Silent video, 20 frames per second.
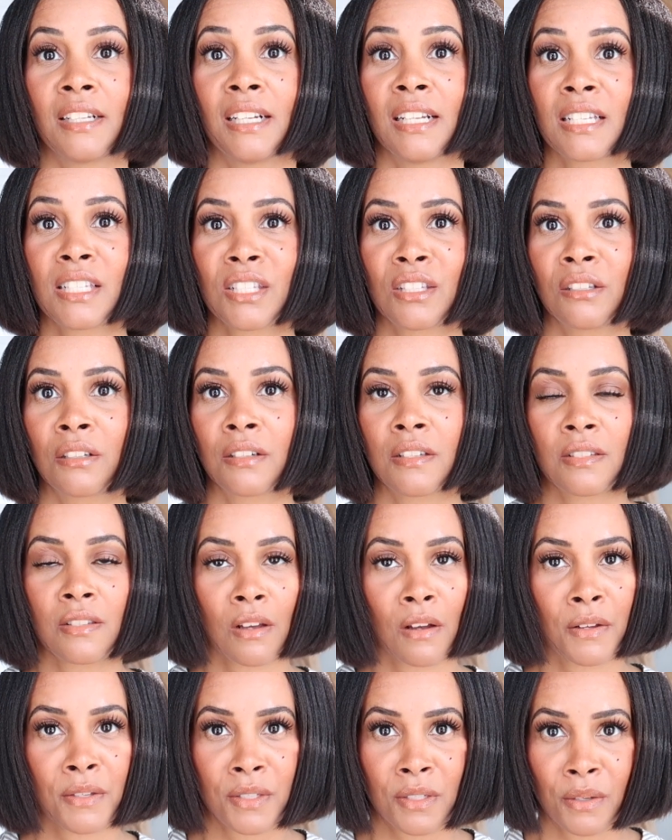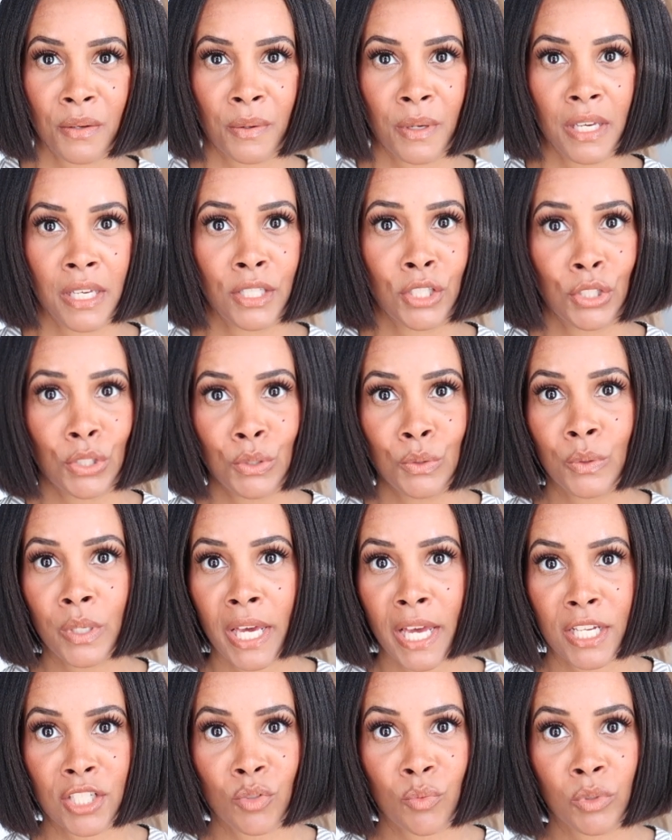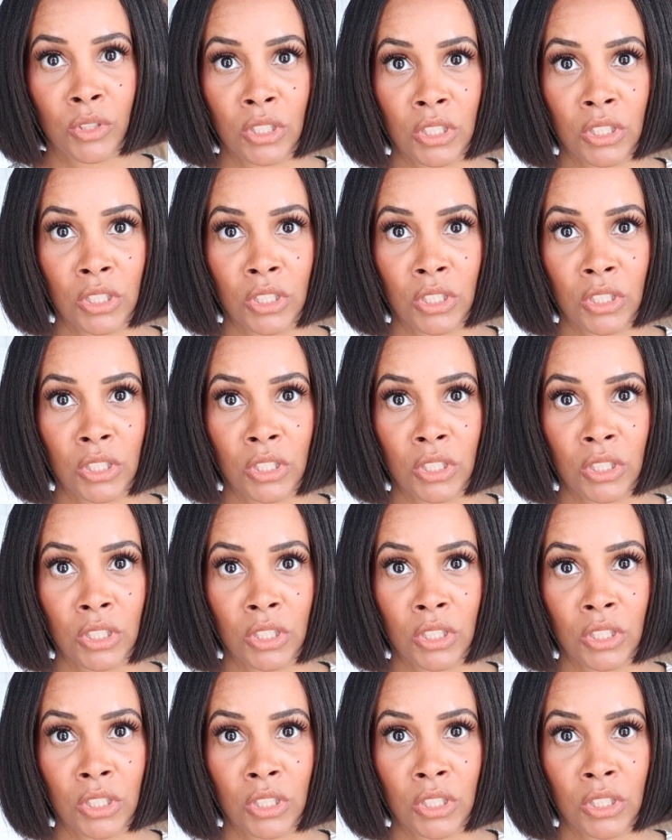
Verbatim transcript: the next look is also a cute casual